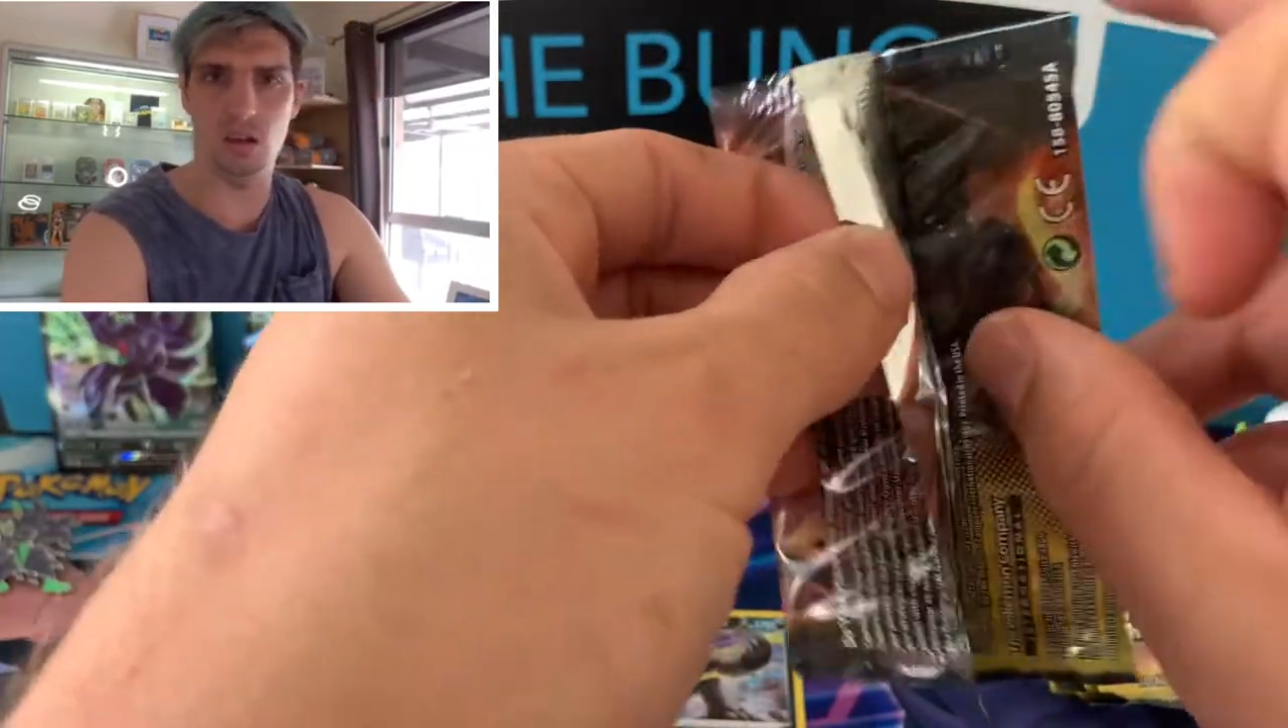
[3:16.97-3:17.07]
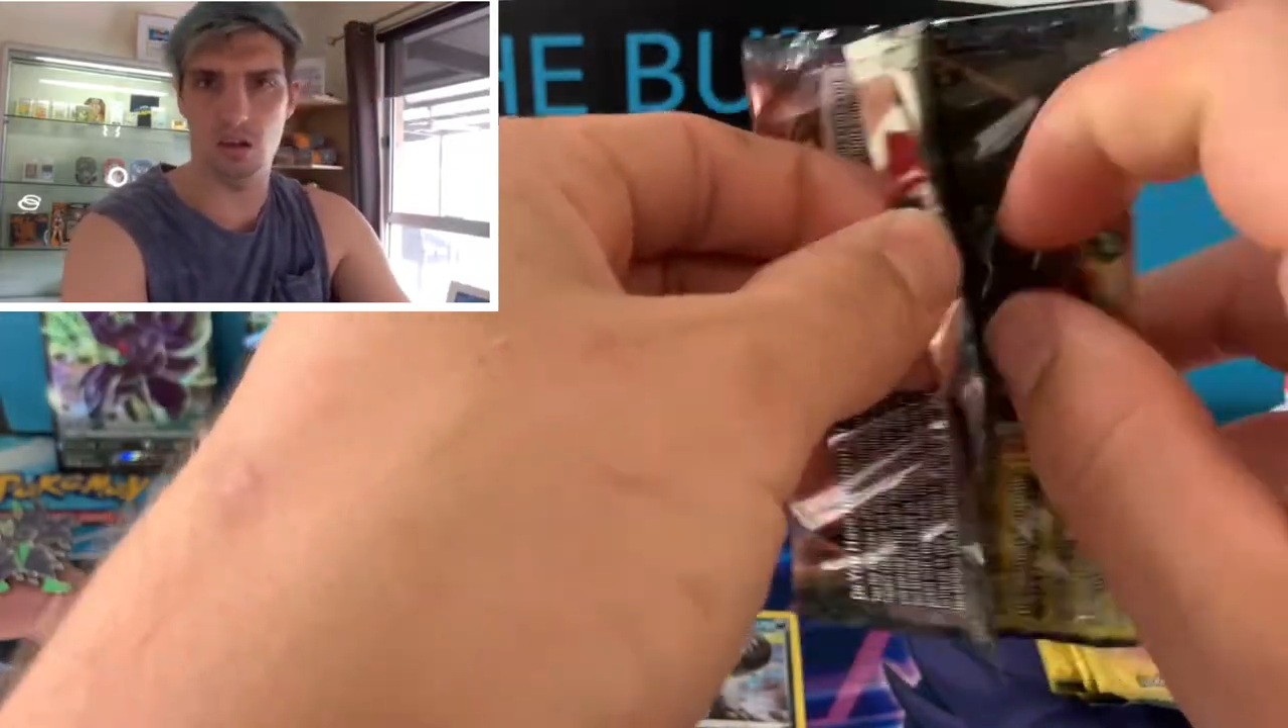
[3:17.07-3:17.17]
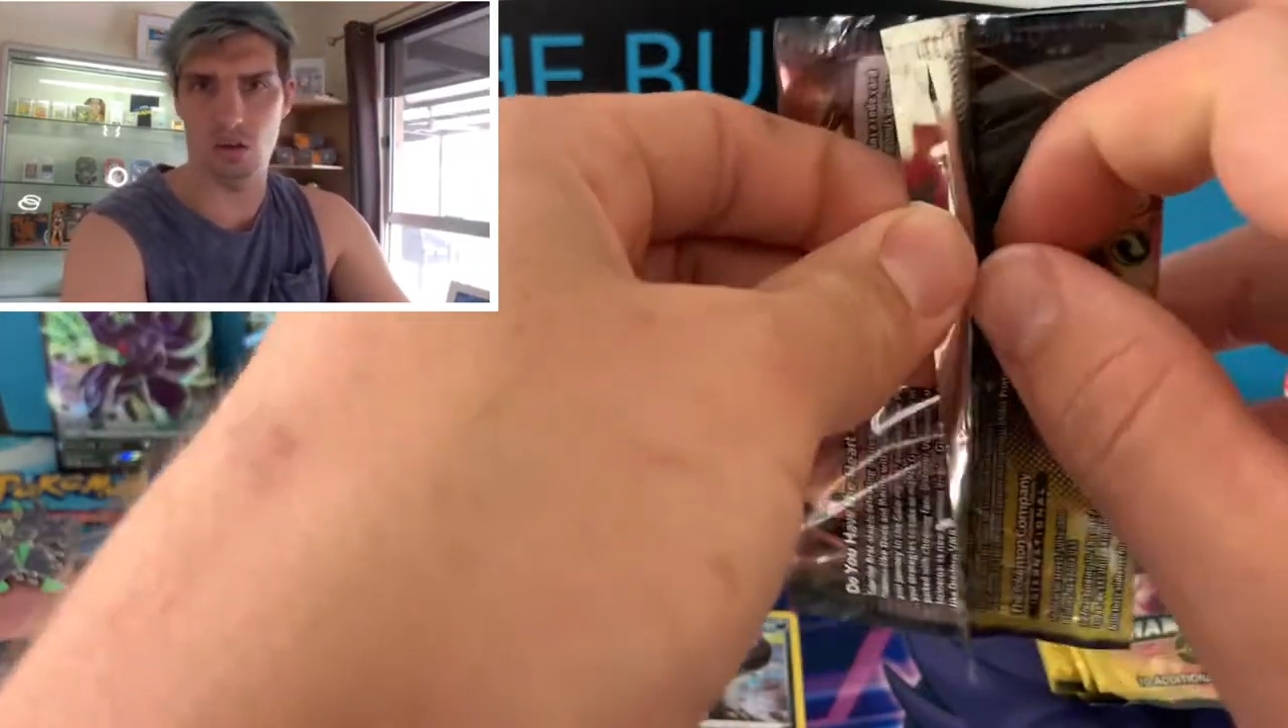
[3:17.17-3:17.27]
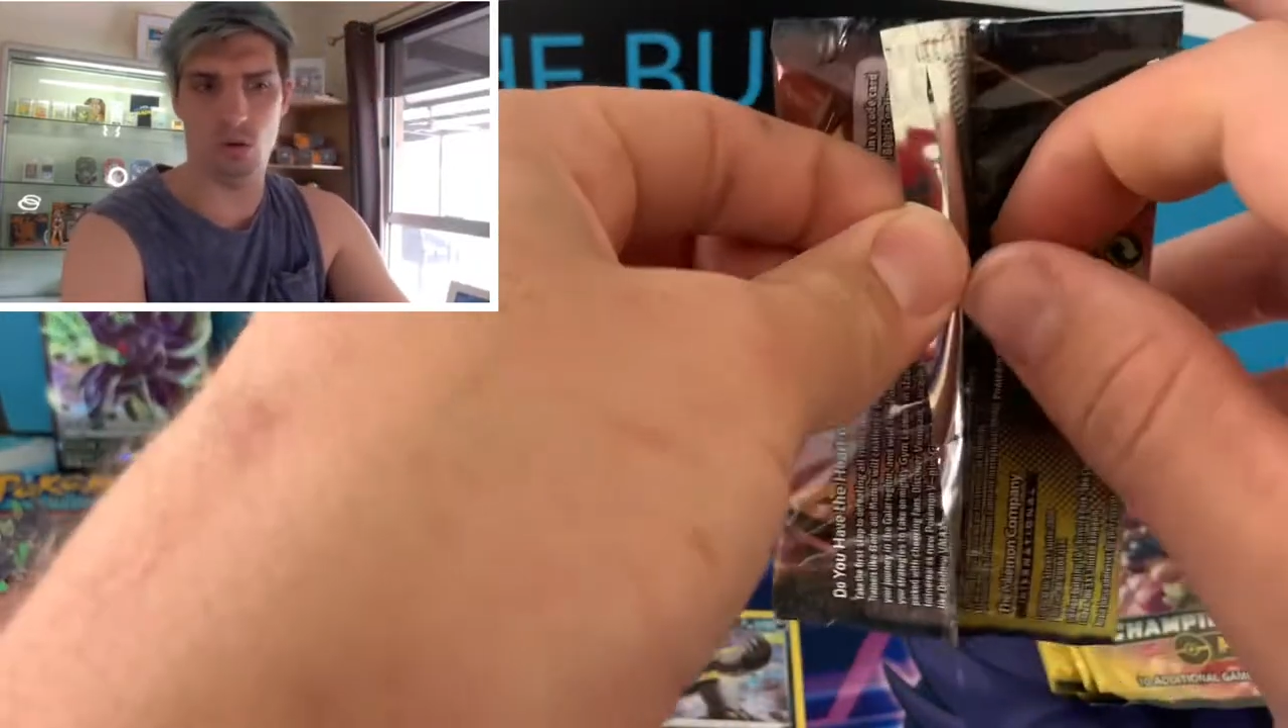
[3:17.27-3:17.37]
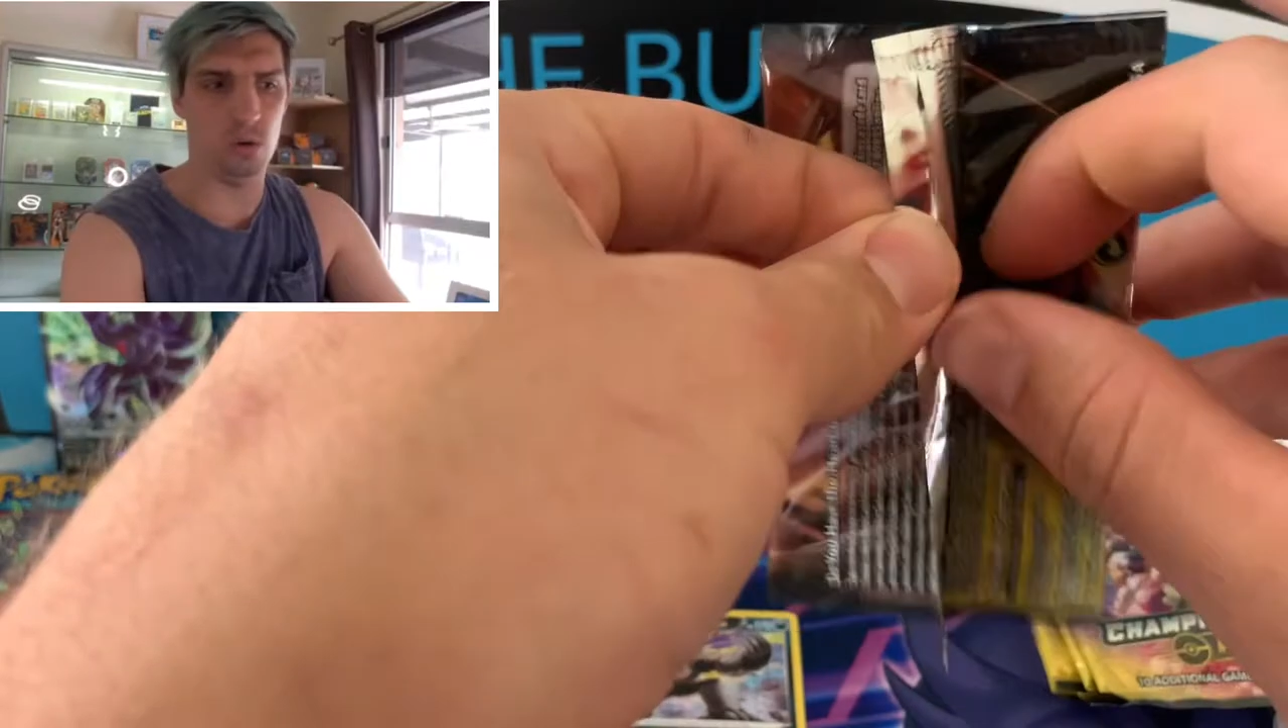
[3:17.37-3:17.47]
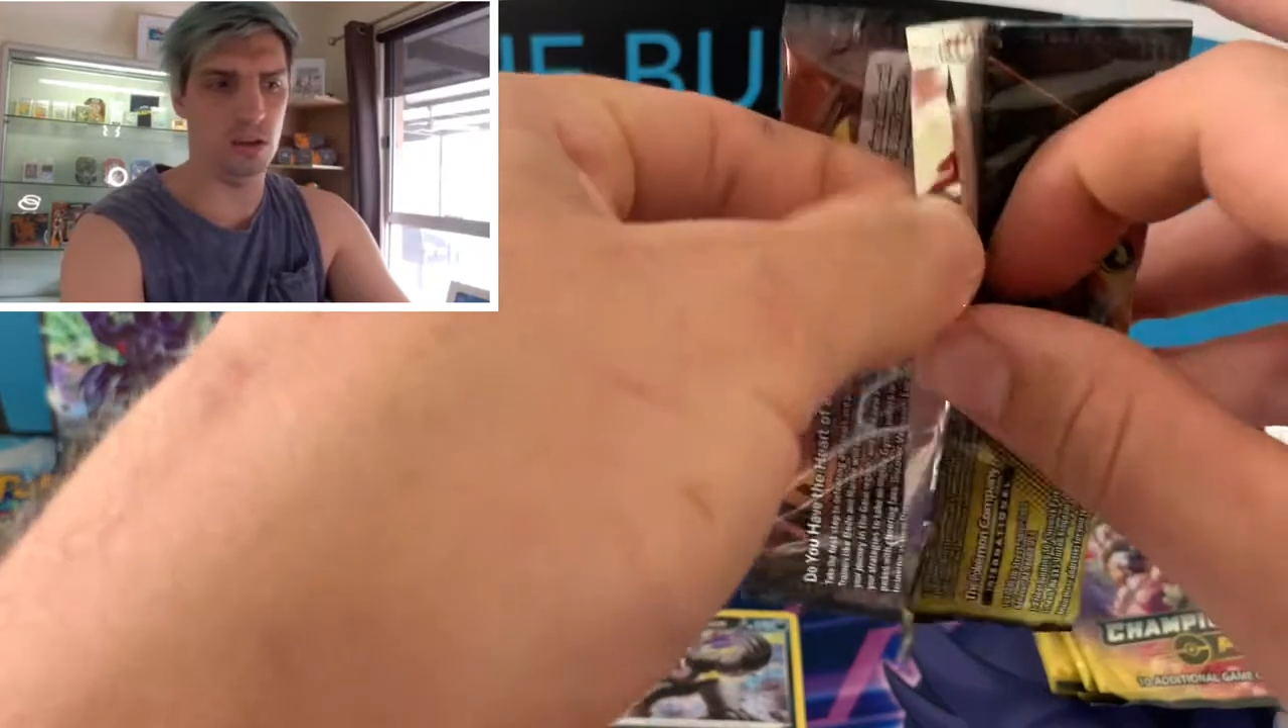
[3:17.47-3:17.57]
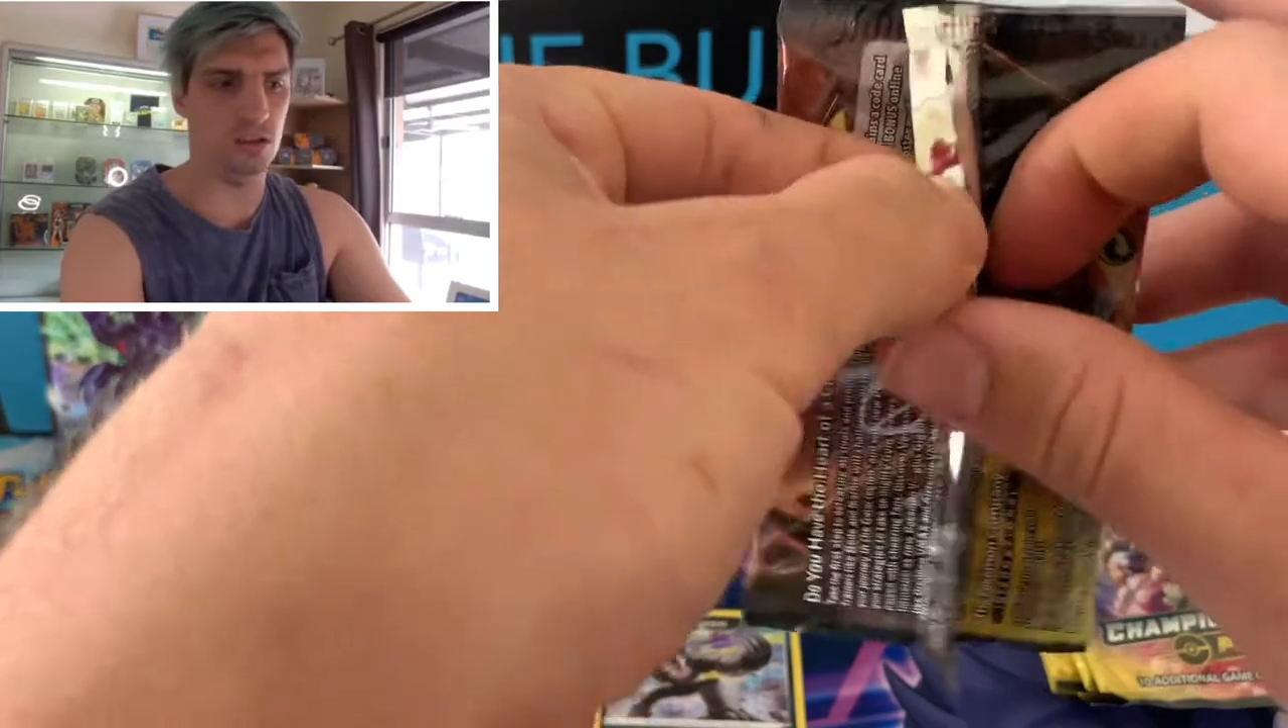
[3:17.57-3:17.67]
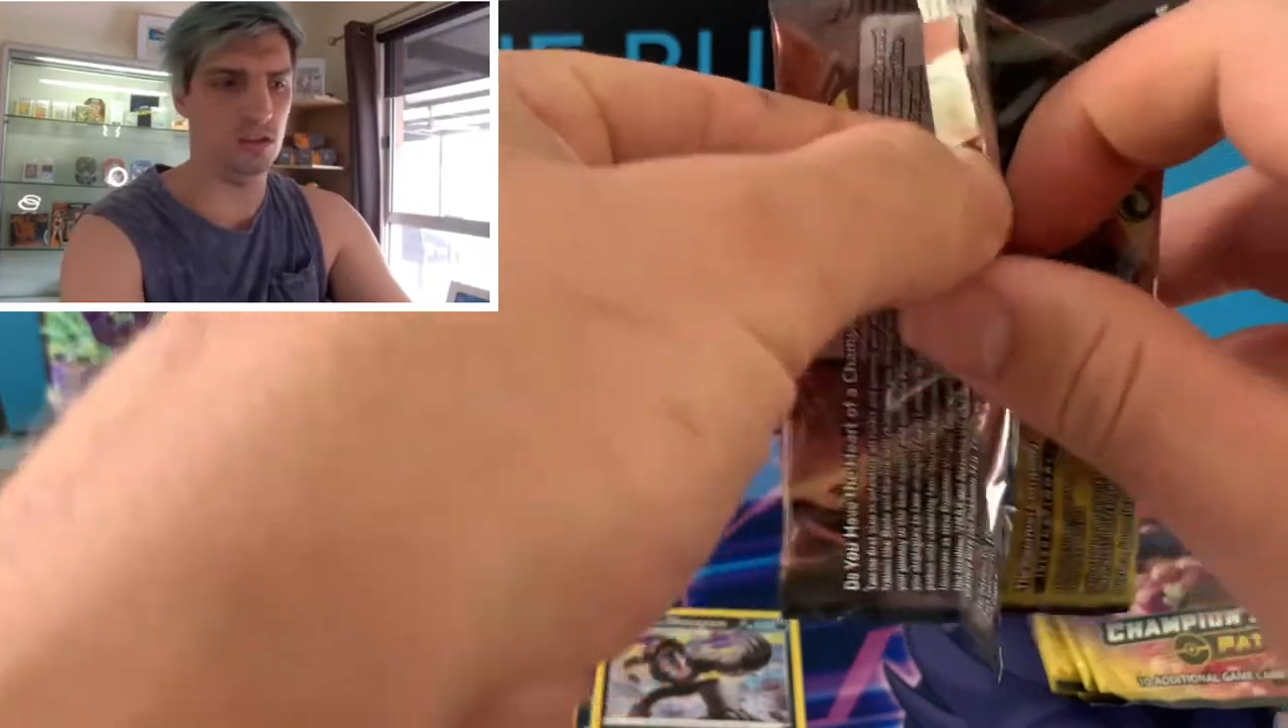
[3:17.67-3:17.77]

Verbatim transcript: Always